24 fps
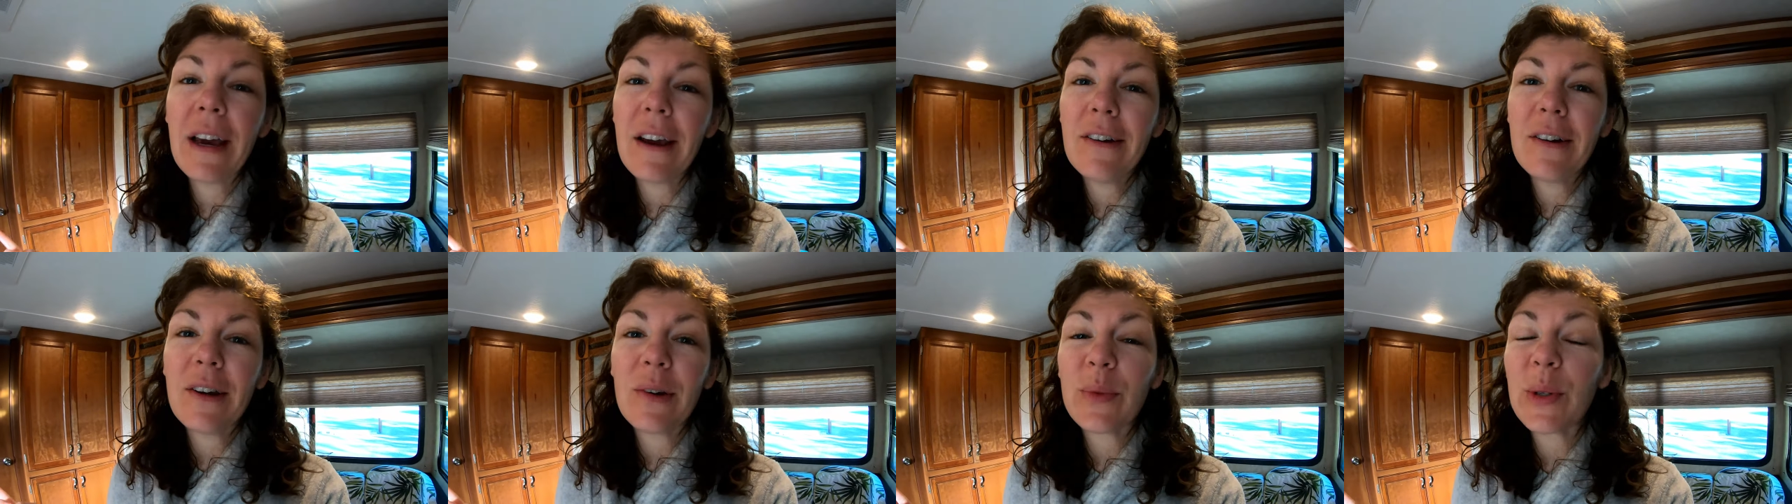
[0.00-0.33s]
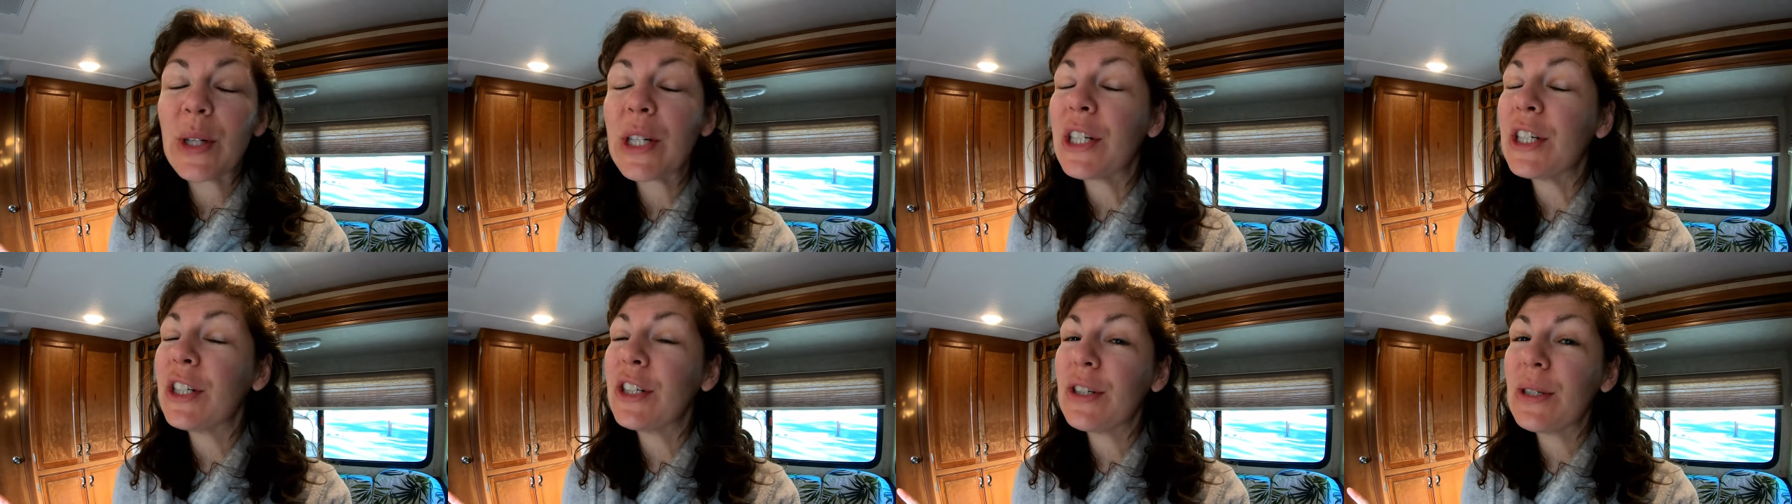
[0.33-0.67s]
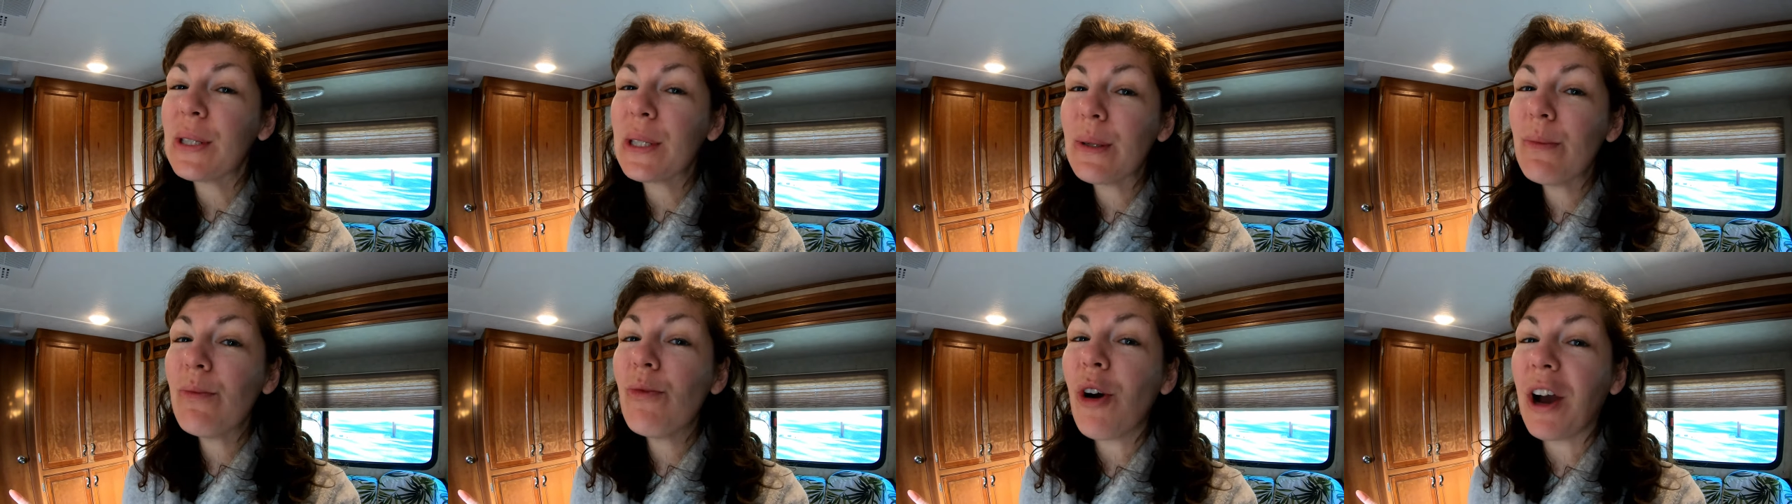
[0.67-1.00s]
out and we're gonna
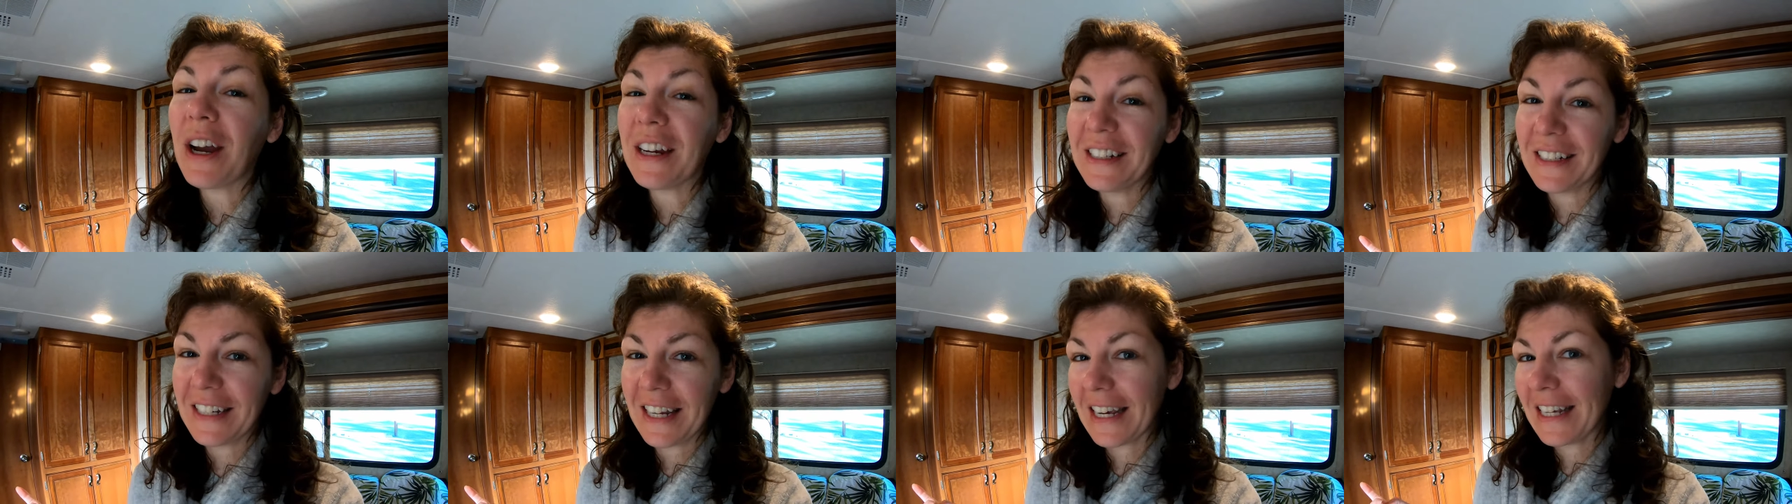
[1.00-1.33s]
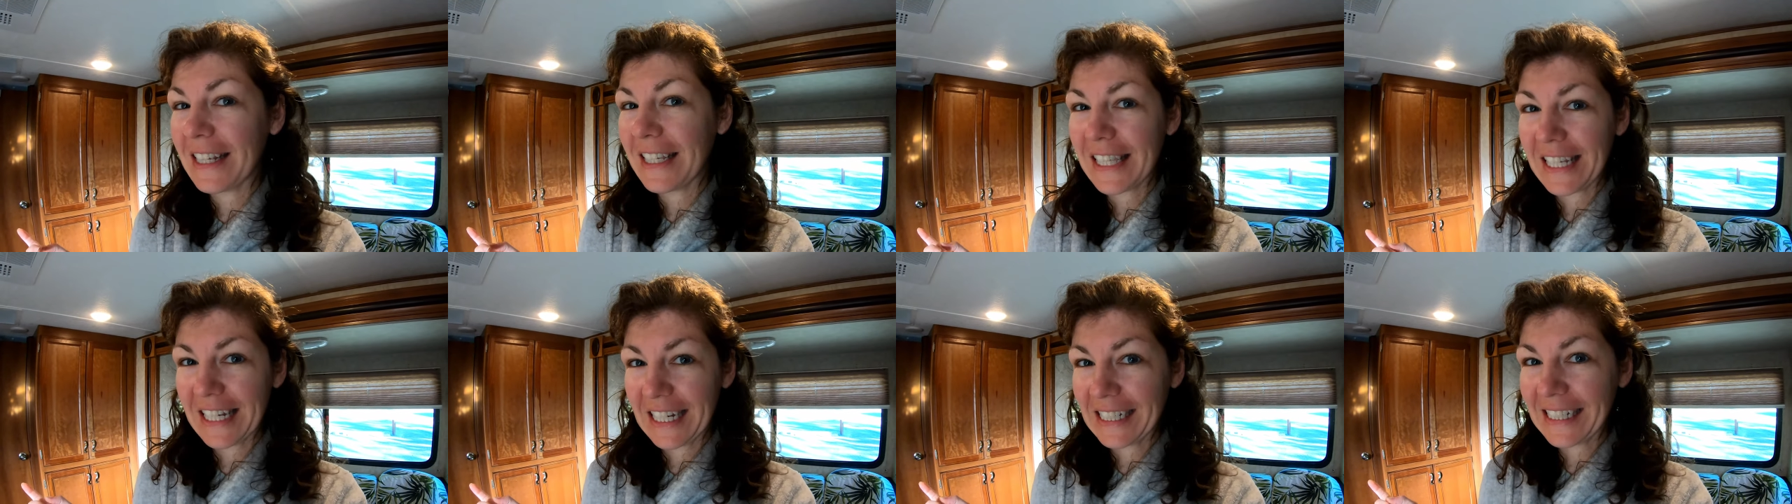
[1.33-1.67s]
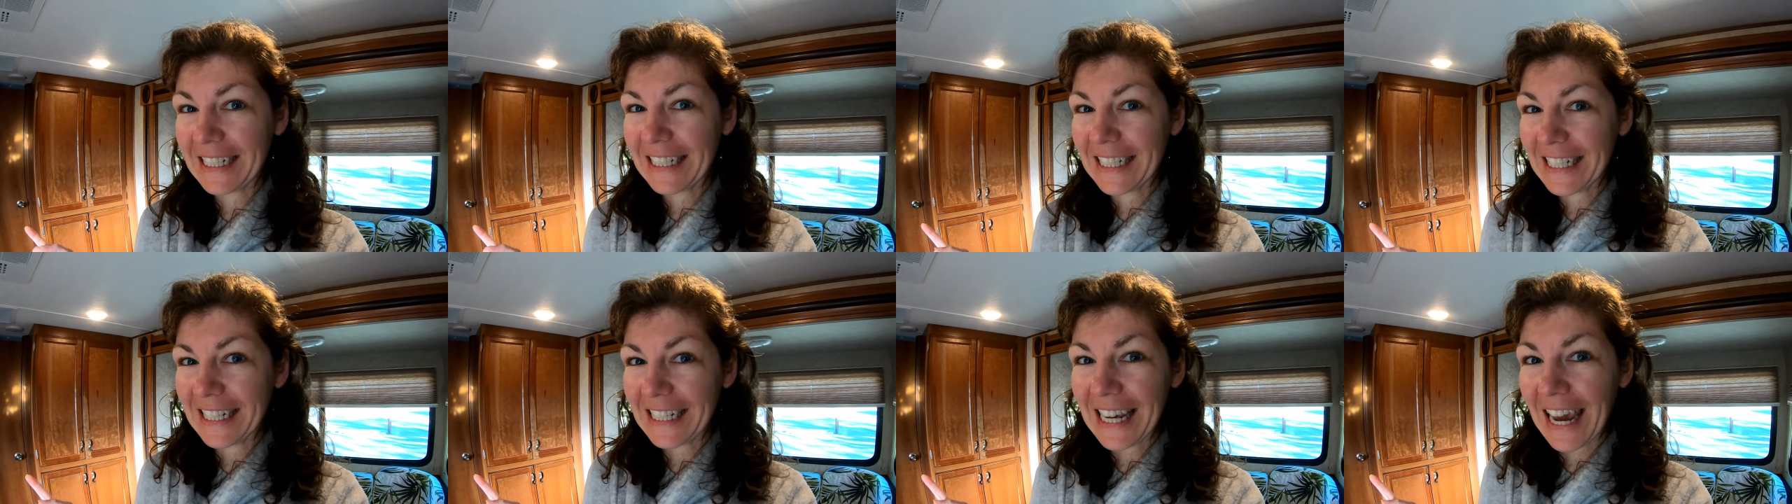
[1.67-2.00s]
do some wine
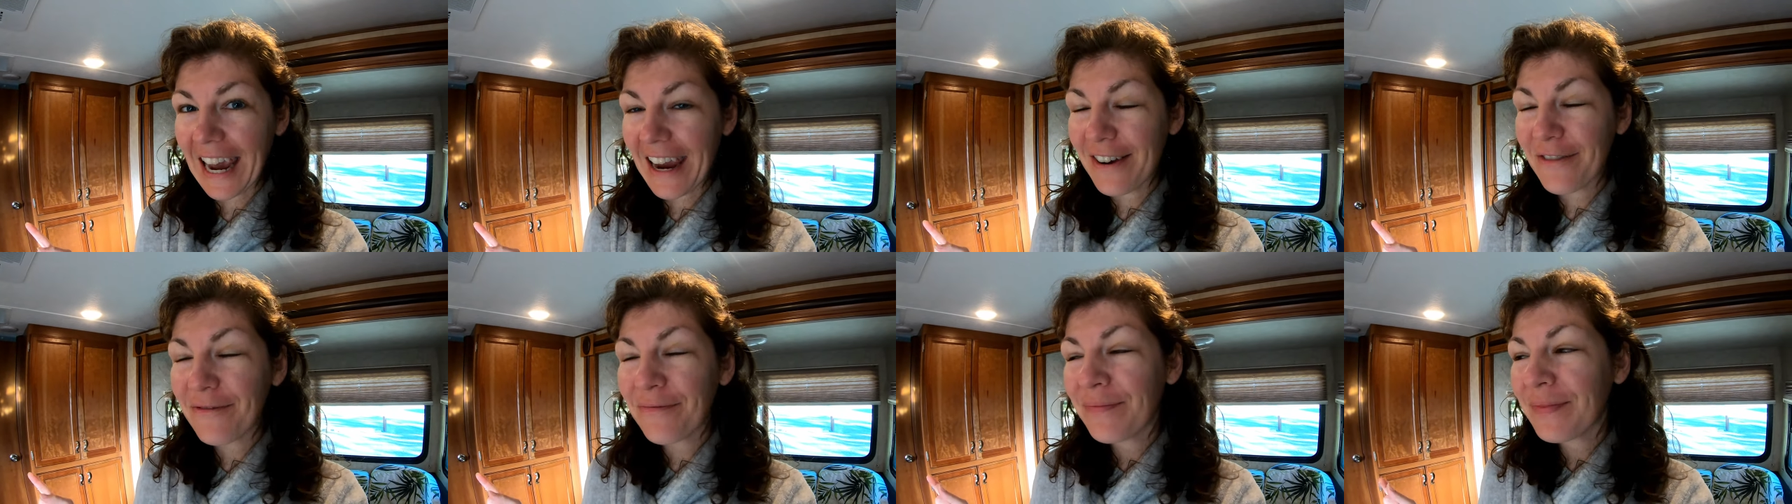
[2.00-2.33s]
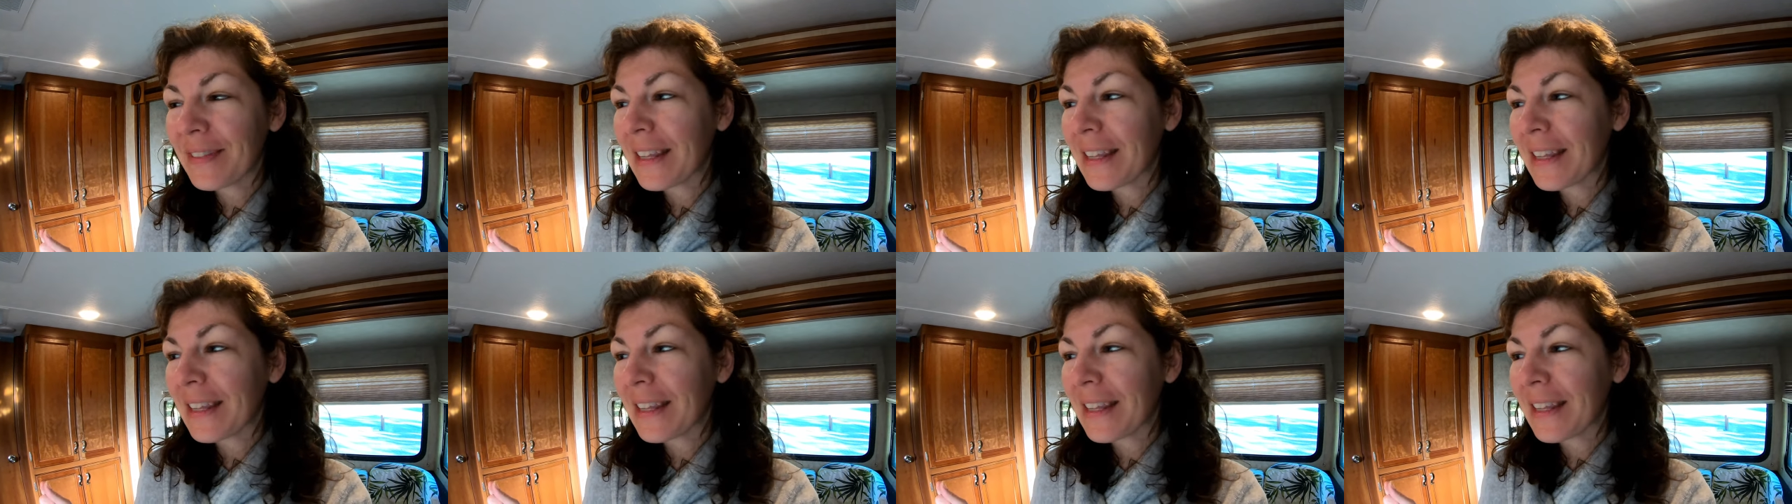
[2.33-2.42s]
tasting today.